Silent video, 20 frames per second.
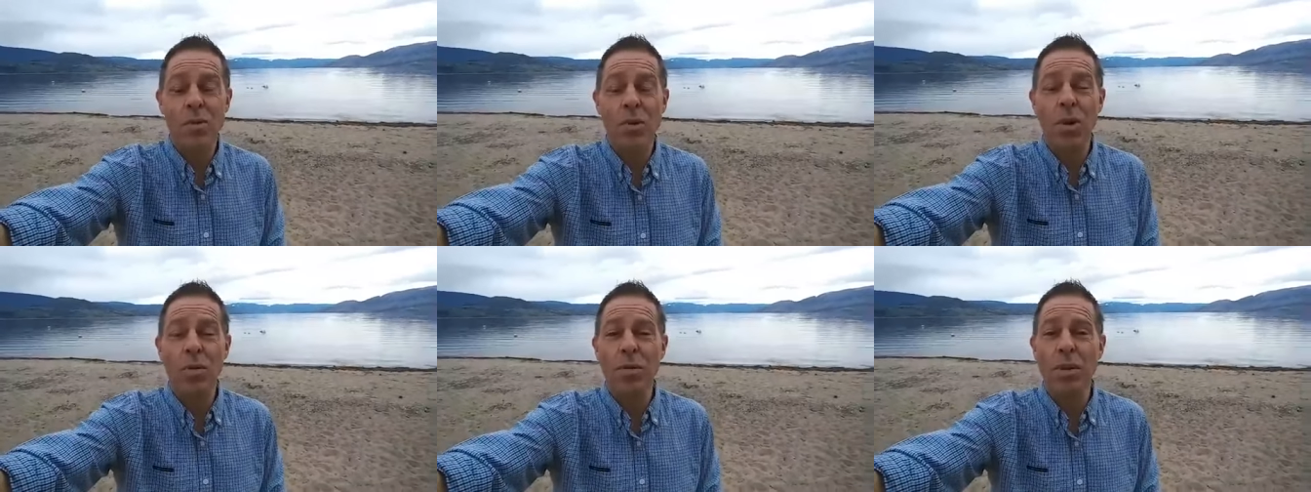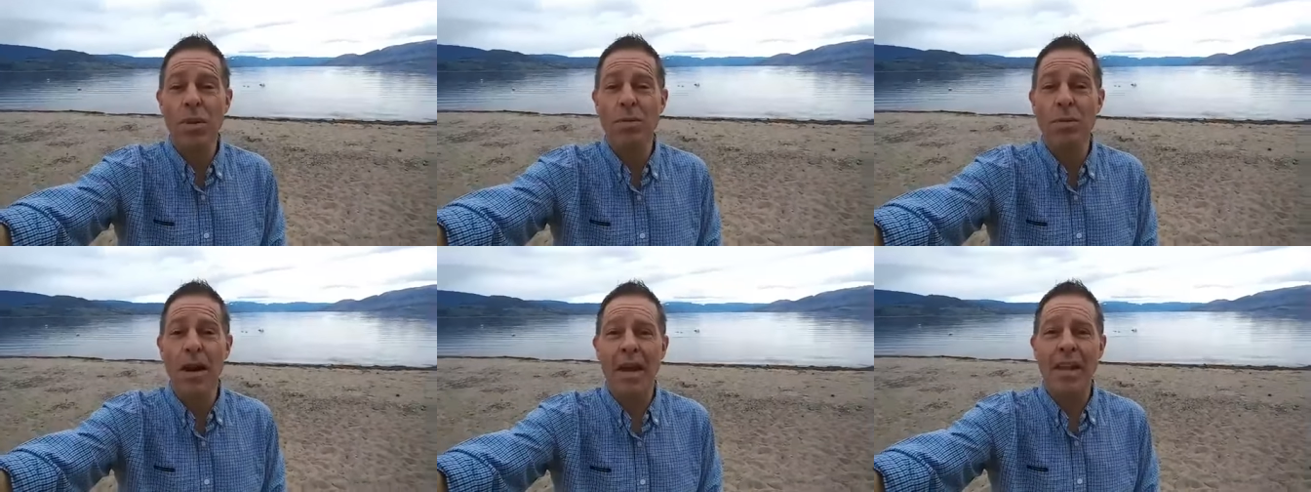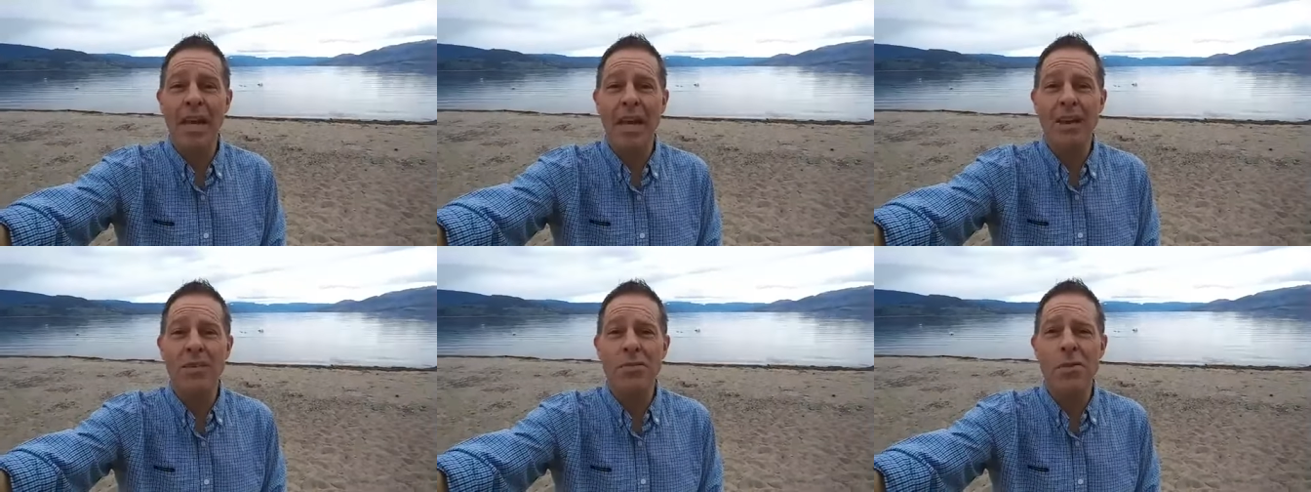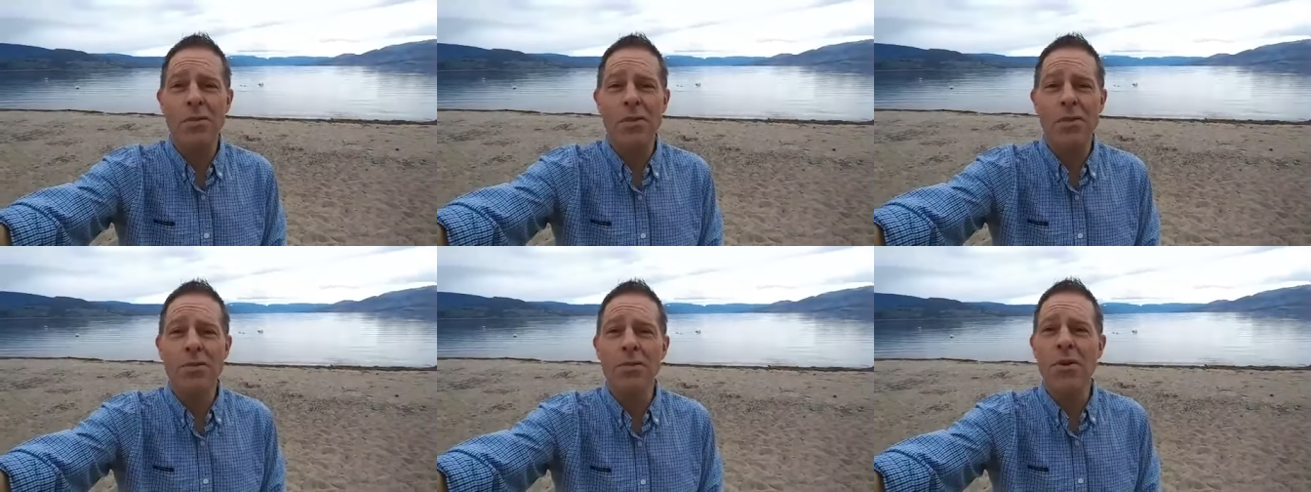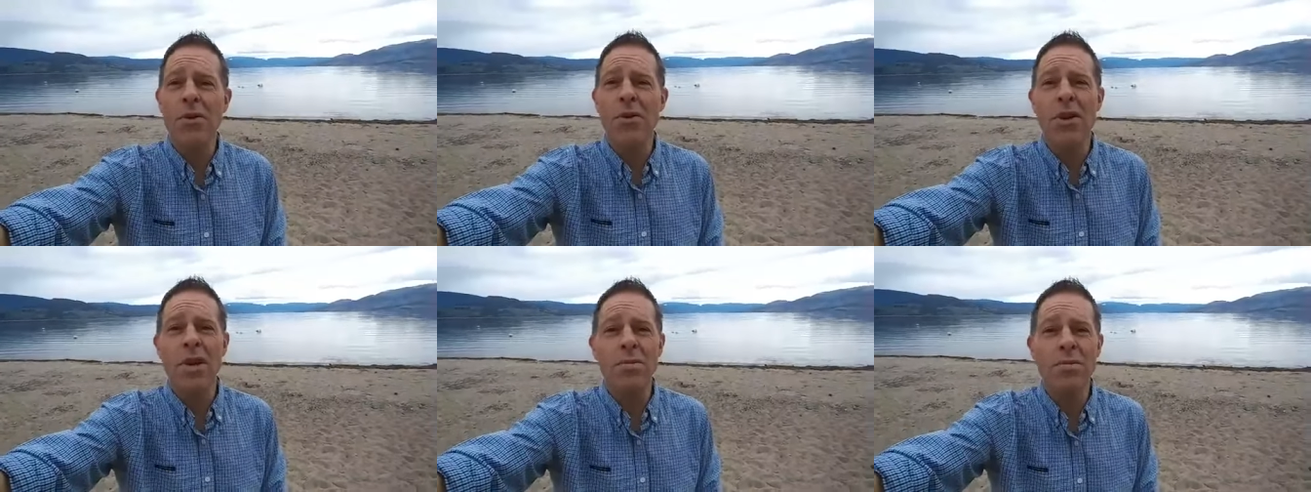That will be my life
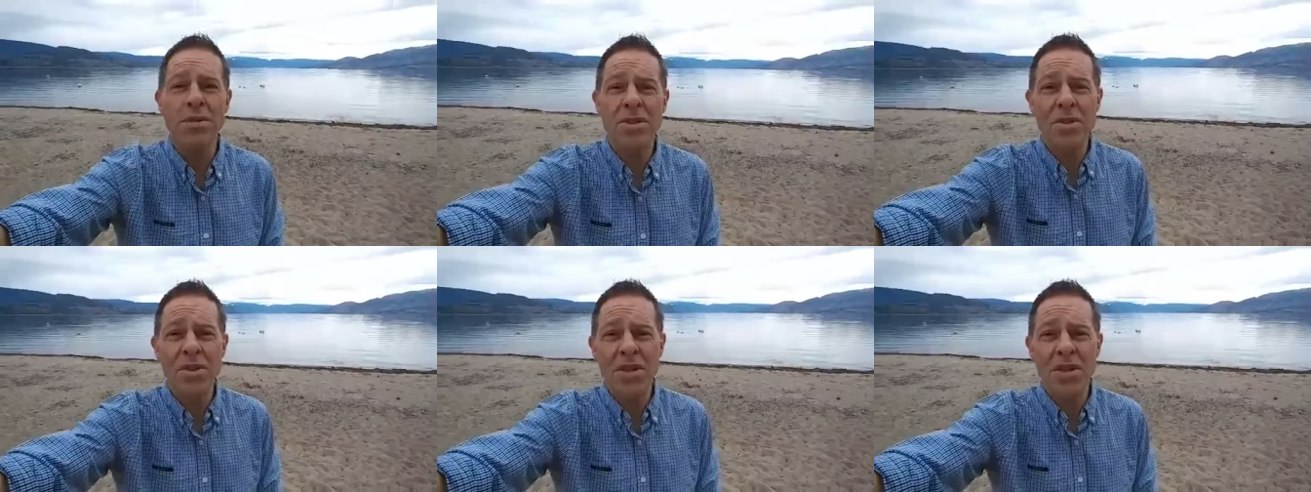moving forward.